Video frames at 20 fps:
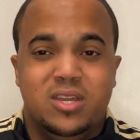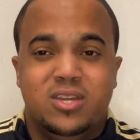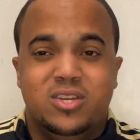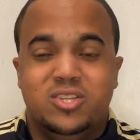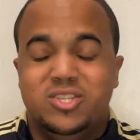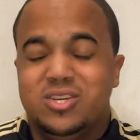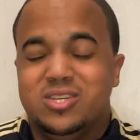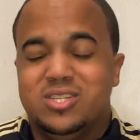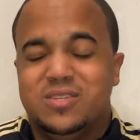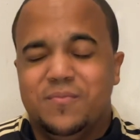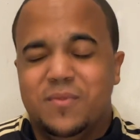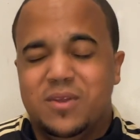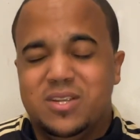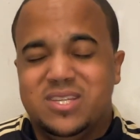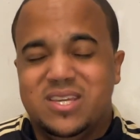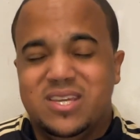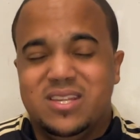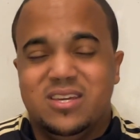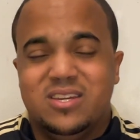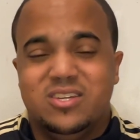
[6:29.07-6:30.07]
Josef
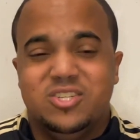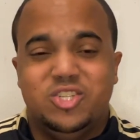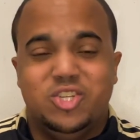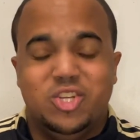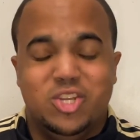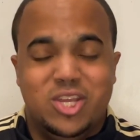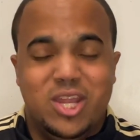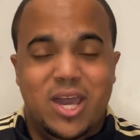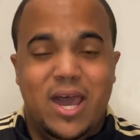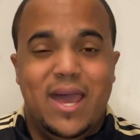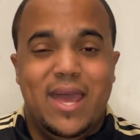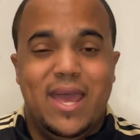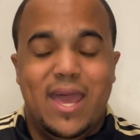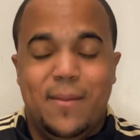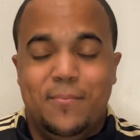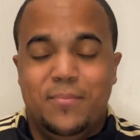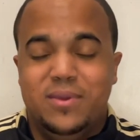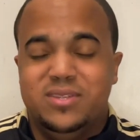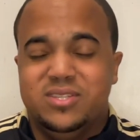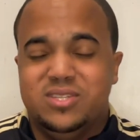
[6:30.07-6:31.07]
Martinez should not
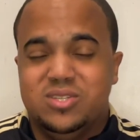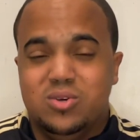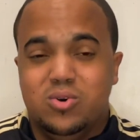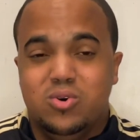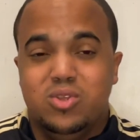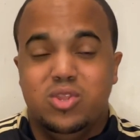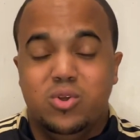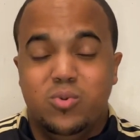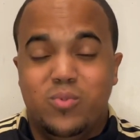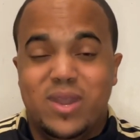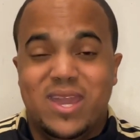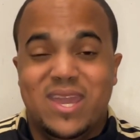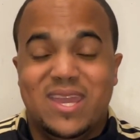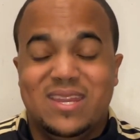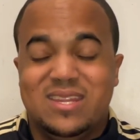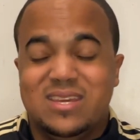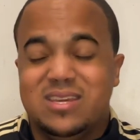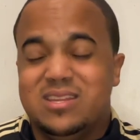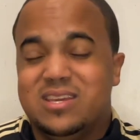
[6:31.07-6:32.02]
have been sold the way he did.